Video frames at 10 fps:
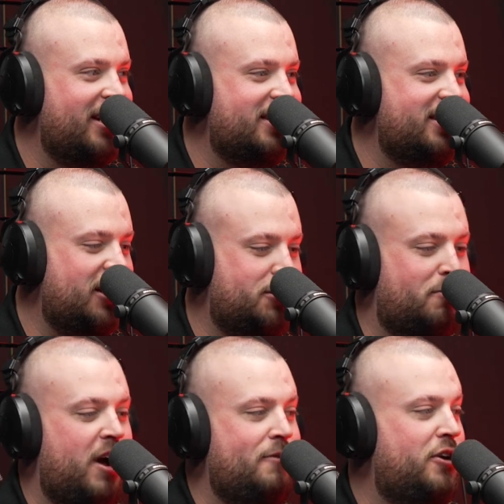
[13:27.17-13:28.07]
such a
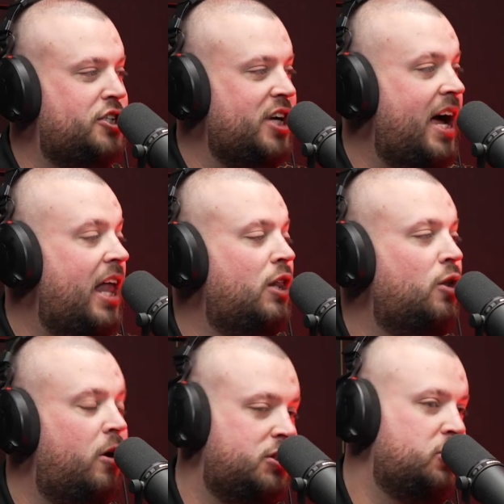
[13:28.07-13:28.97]
bright future, a
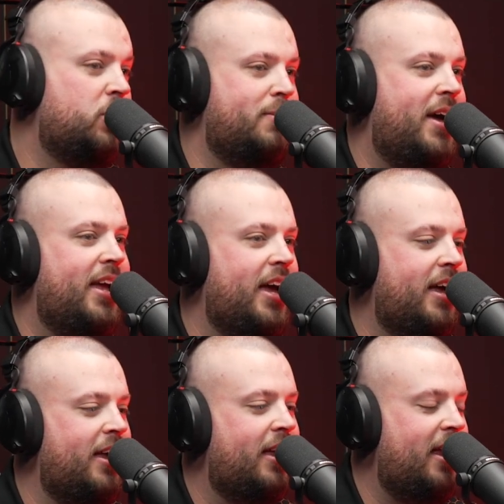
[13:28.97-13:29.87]
lot of talk about you.